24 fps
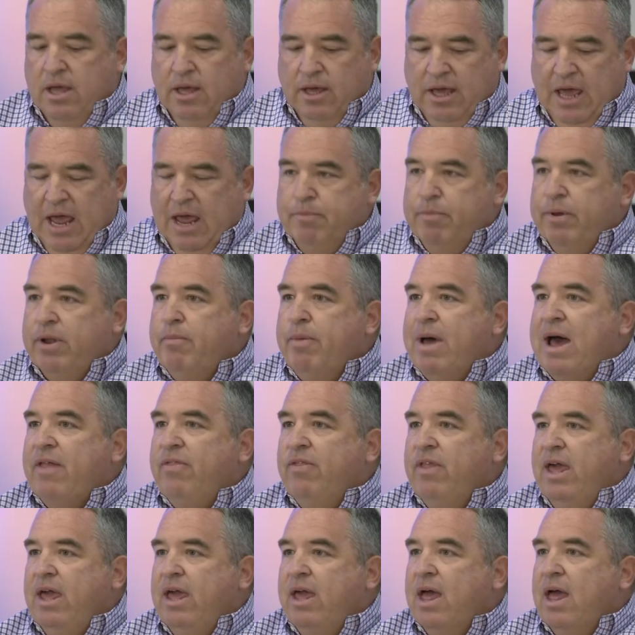Keep it about
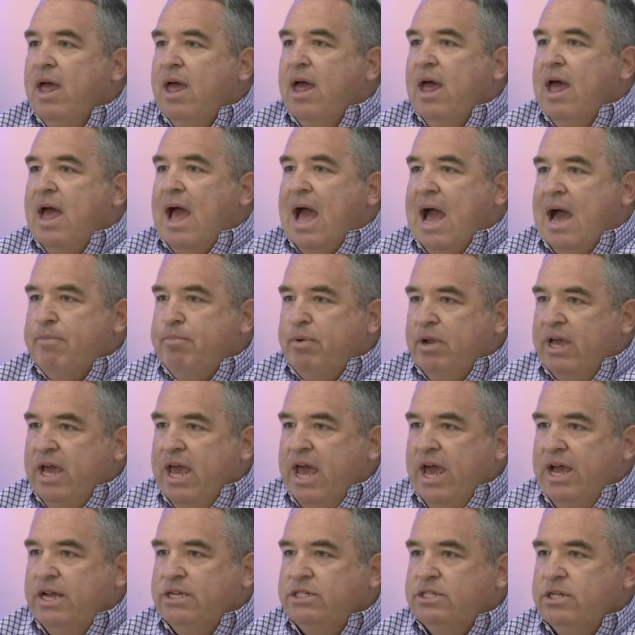the
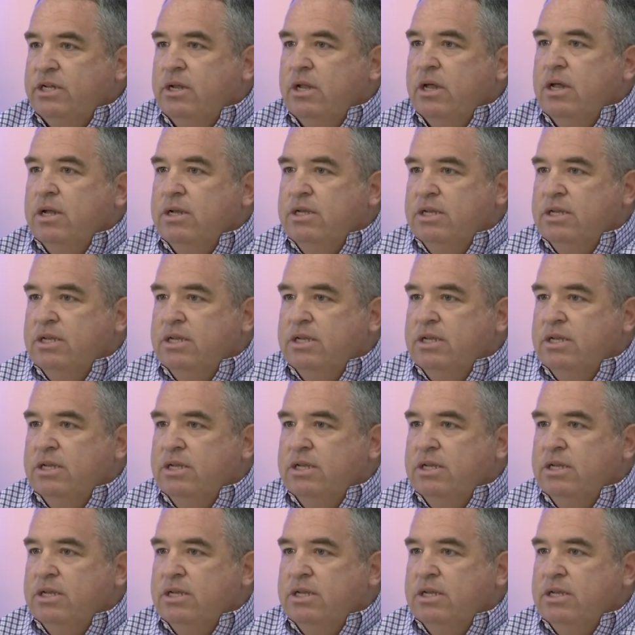application.